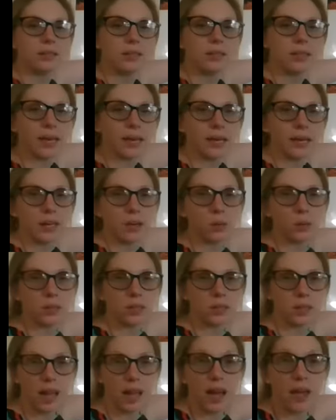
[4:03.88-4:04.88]
set it equal
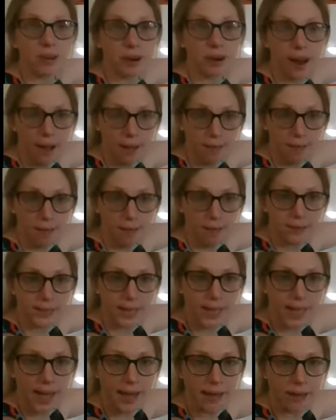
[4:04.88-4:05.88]
to the other half of the
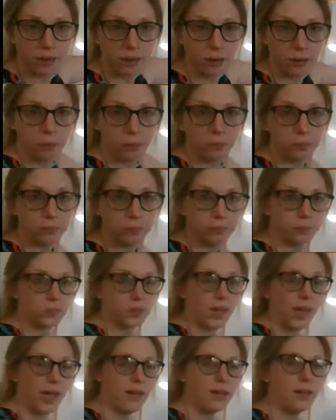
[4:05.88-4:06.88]
diagonal,
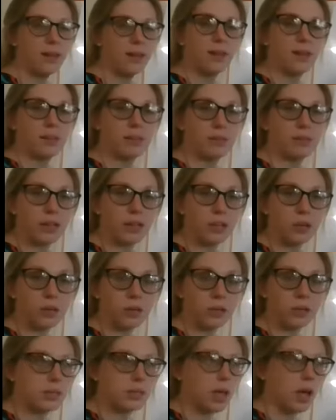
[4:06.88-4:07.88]
okay? Then you
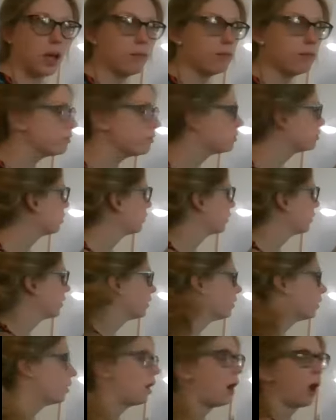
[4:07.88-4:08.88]
can solve. So
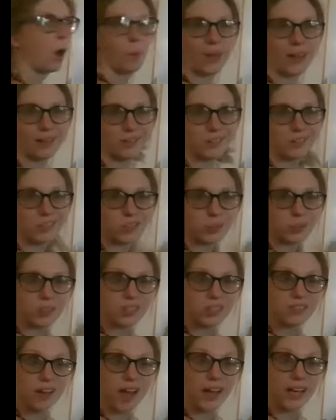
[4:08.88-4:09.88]
here, all we have to do is
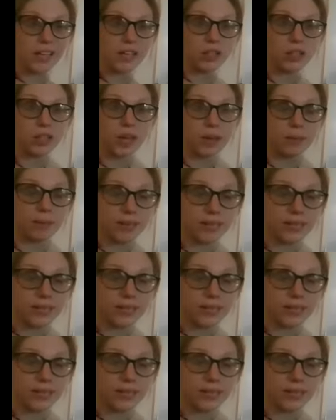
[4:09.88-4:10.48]
divide each side by